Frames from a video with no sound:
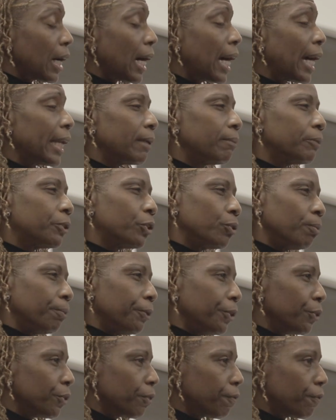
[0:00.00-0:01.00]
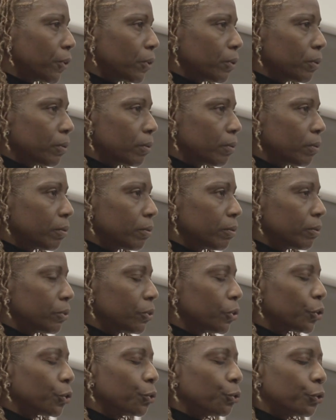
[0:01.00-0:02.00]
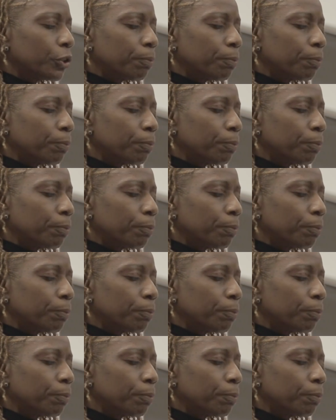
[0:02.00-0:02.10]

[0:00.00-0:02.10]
I am too beautiful, too